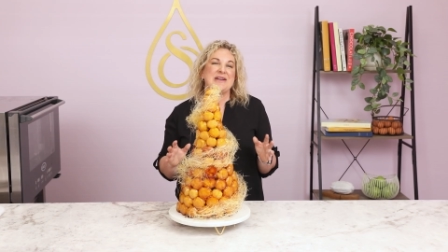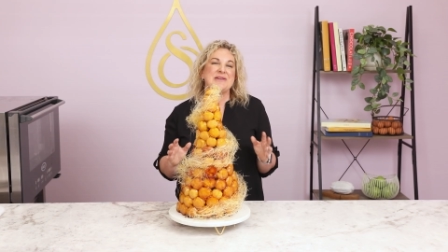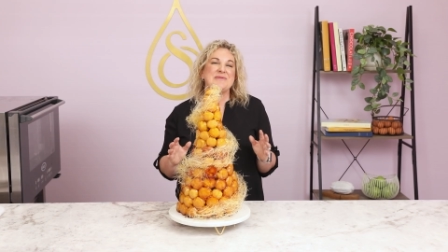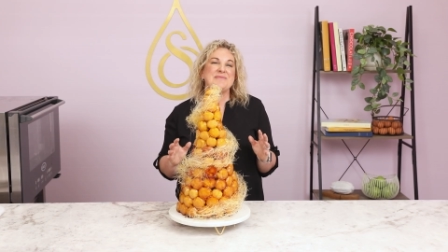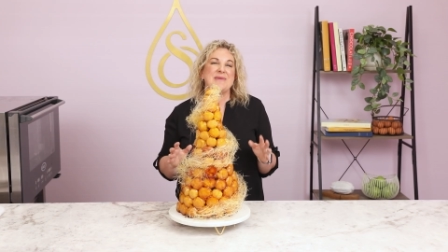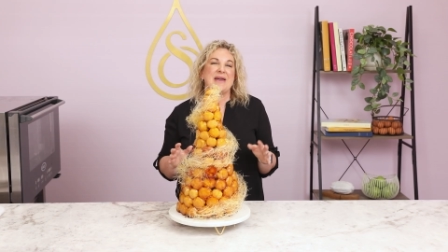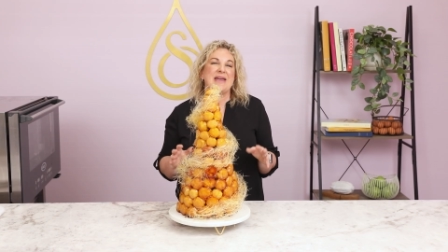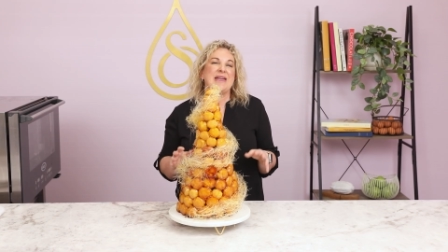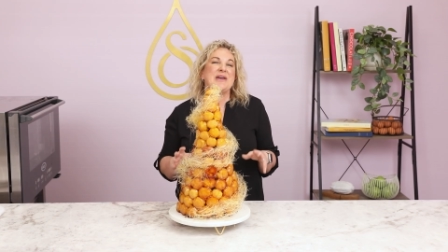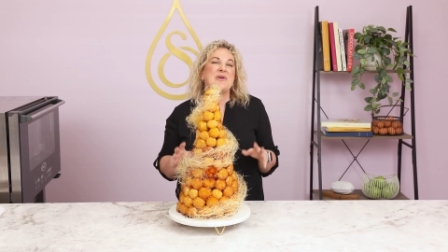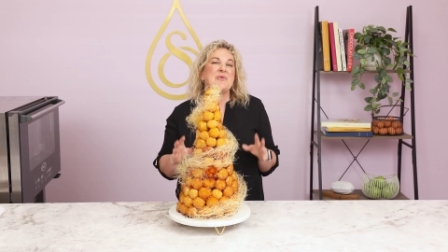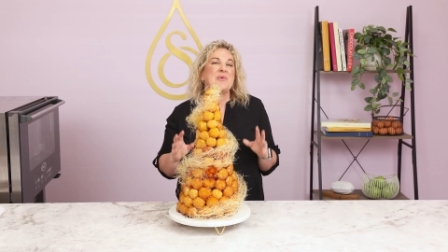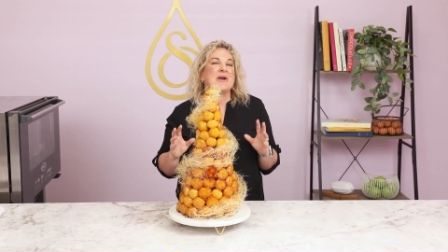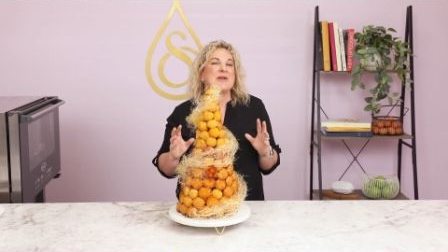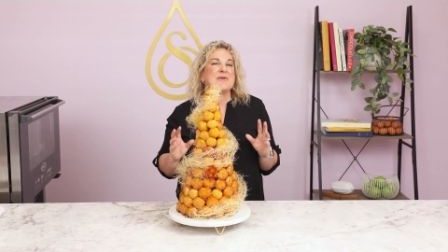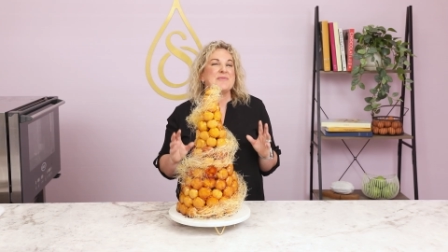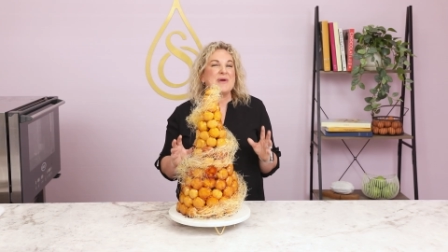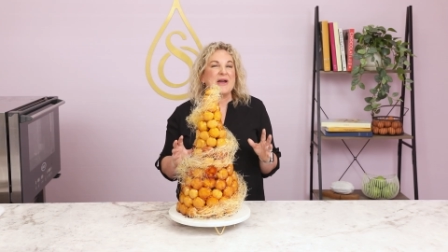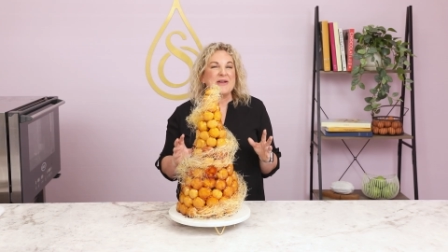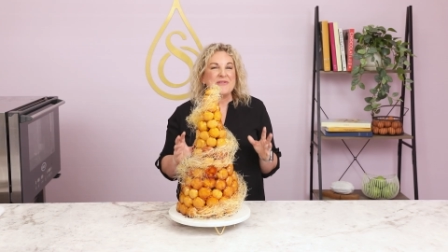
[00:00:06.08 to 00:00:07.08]
to make one
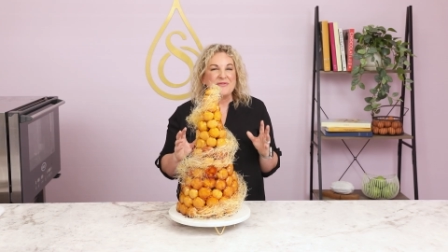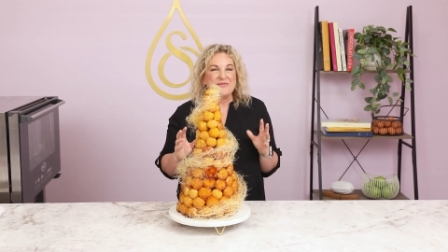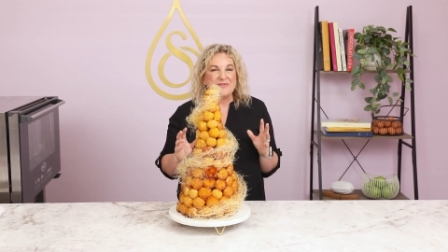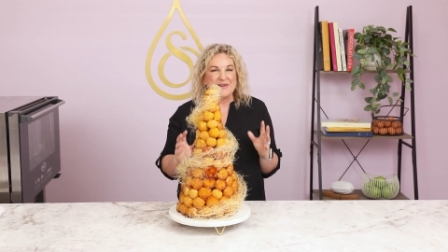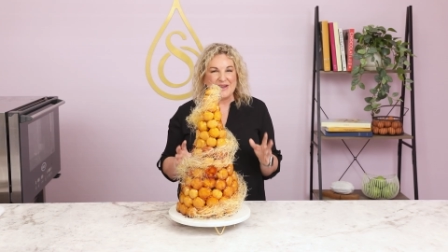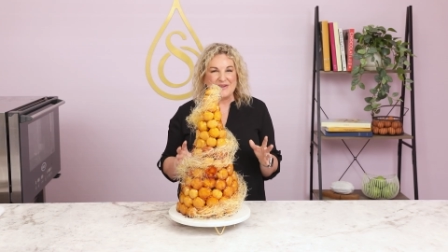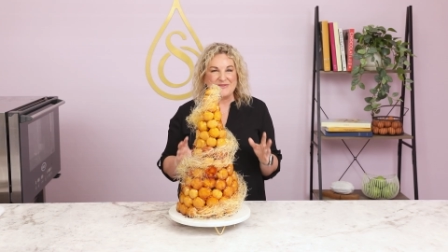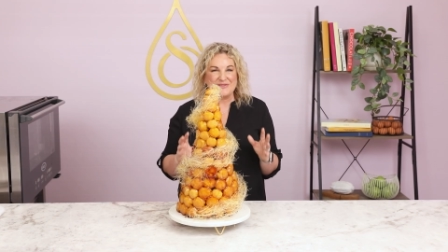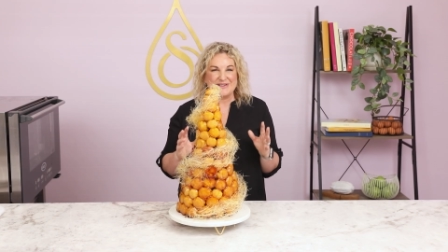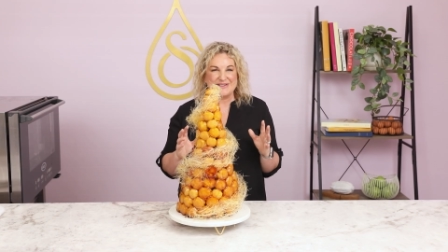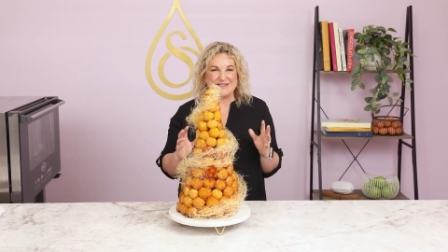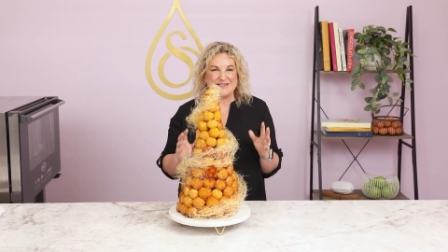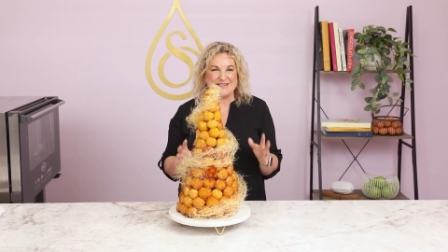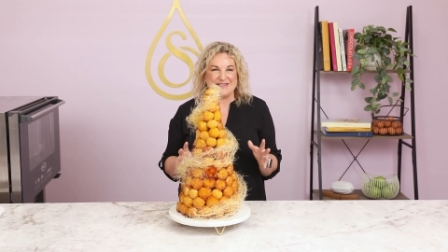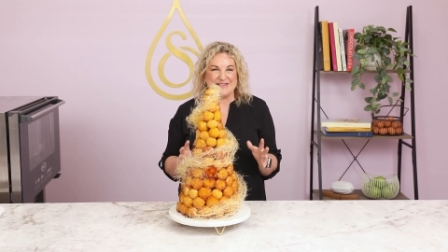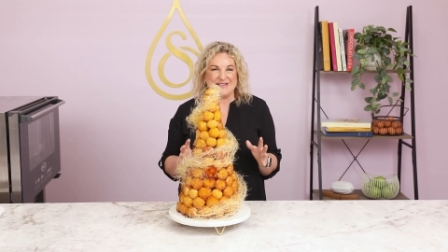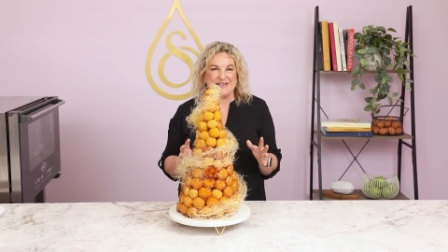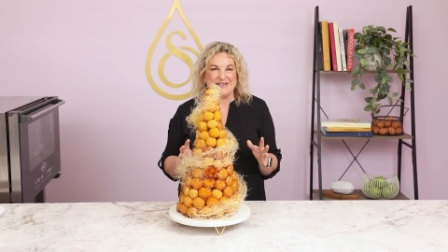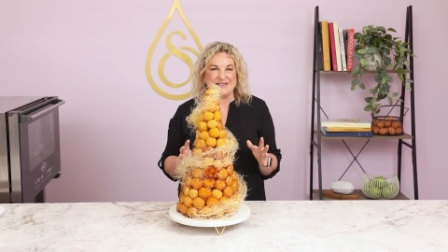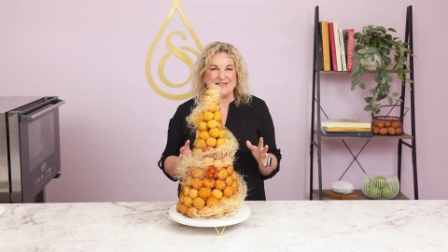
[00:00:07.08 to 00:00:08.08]
of my favorite
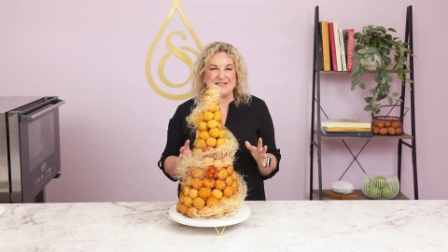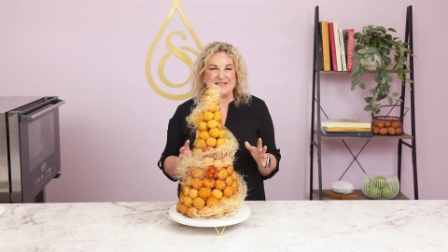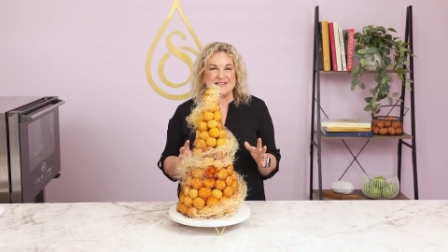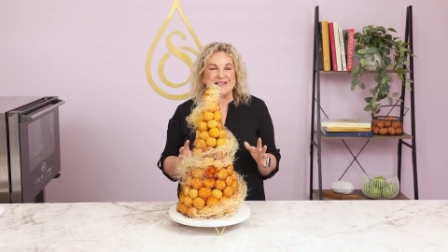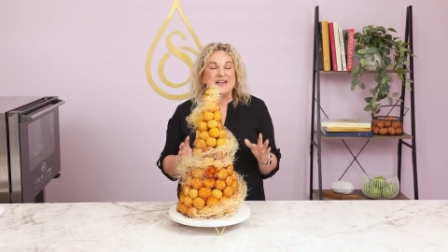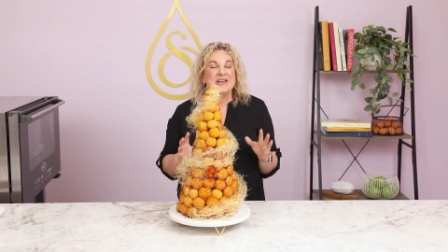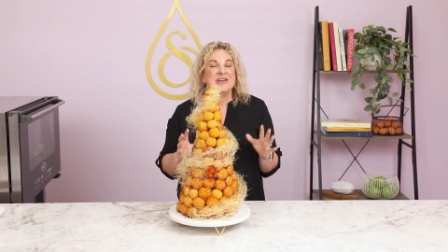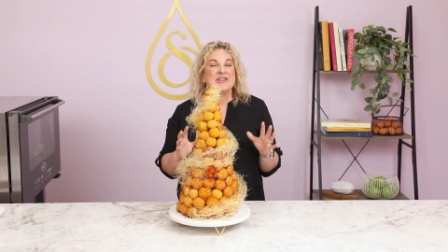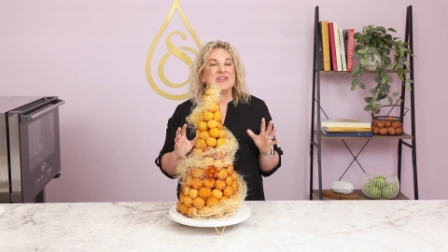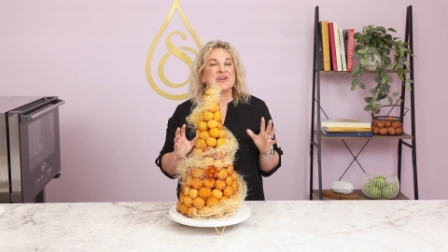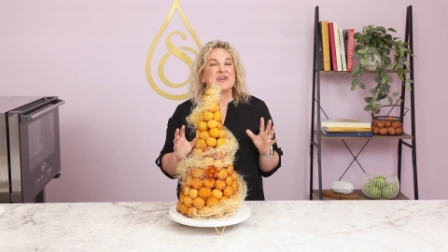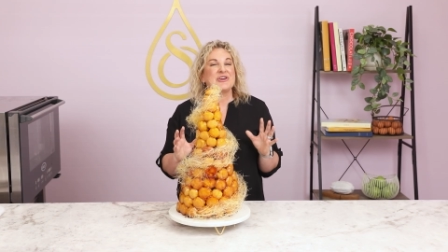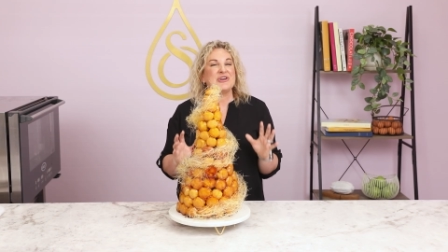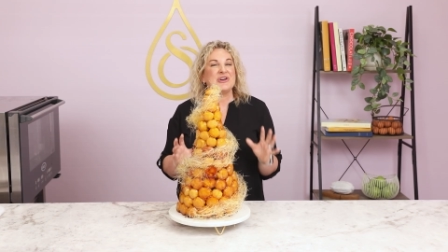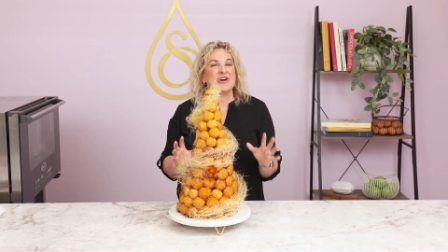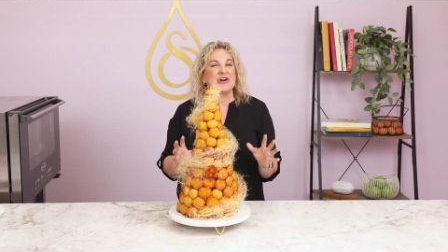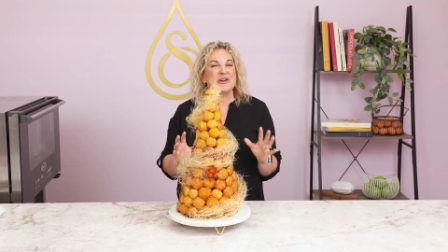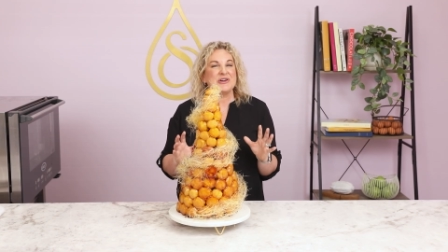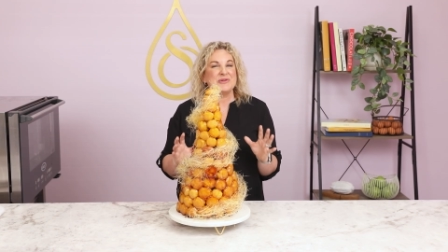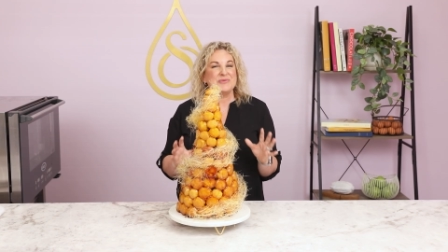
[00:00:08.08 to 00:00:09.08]
desserts, the
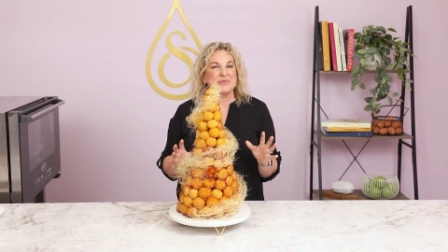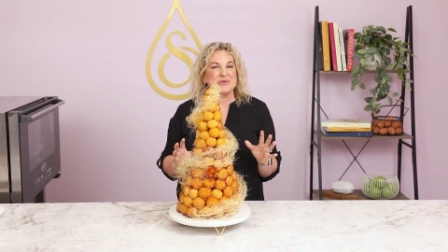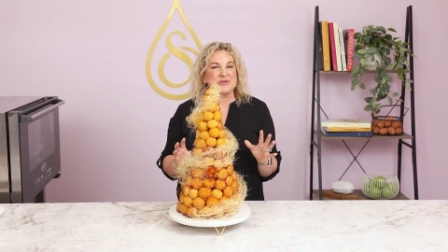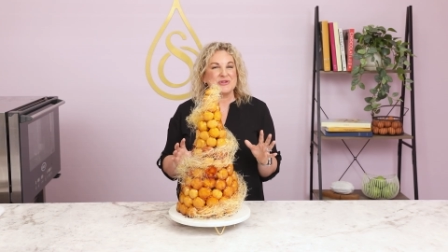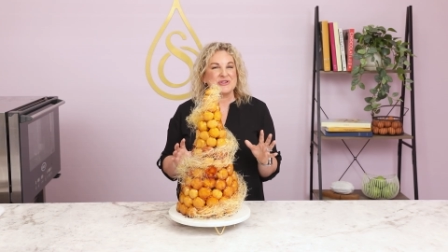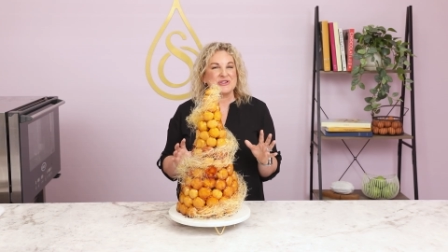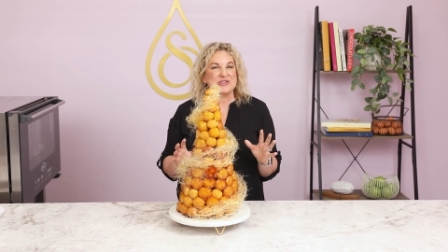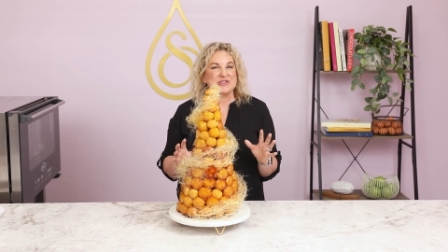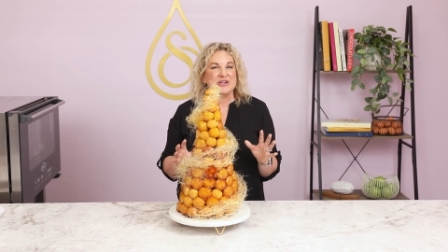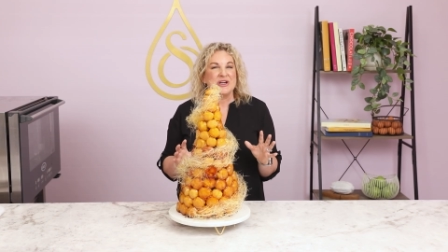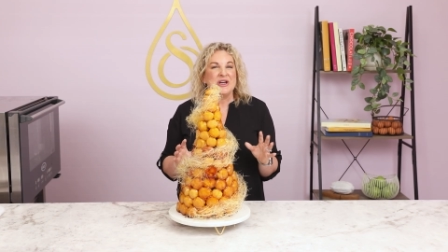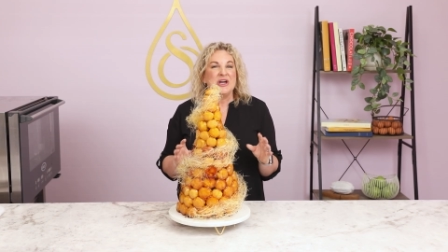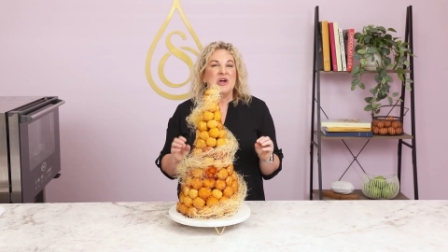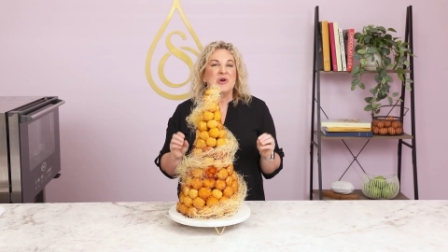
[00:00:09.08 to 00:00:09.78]
croquembouche,